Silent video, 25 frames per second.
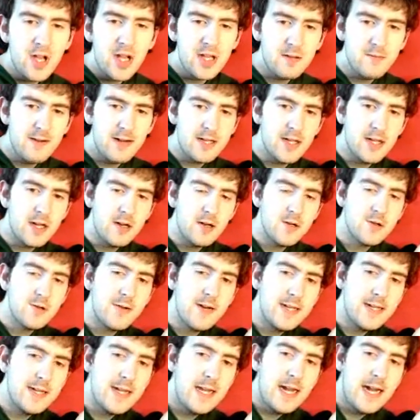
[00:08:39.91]
sriracha
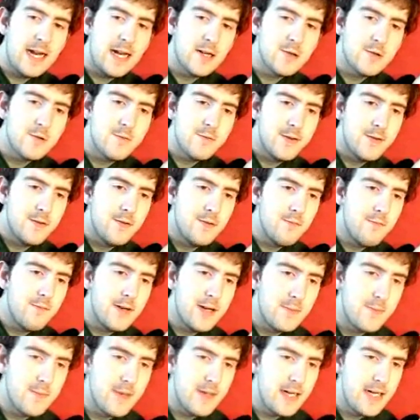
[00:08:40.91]
dressing and drizzled
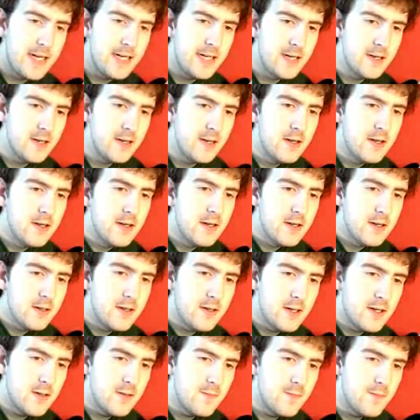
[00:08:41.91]
with a peanut
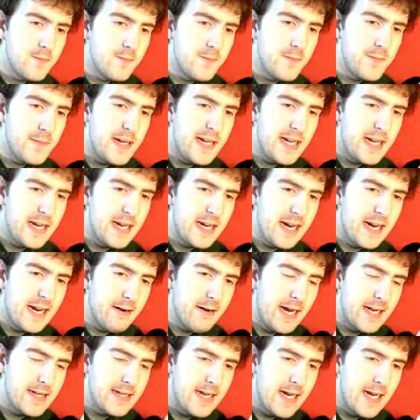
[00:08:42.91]
nut
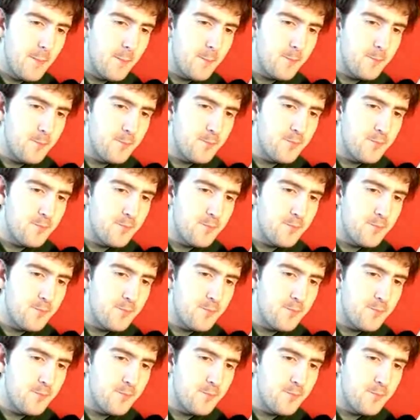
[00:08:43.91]
vinaigrette.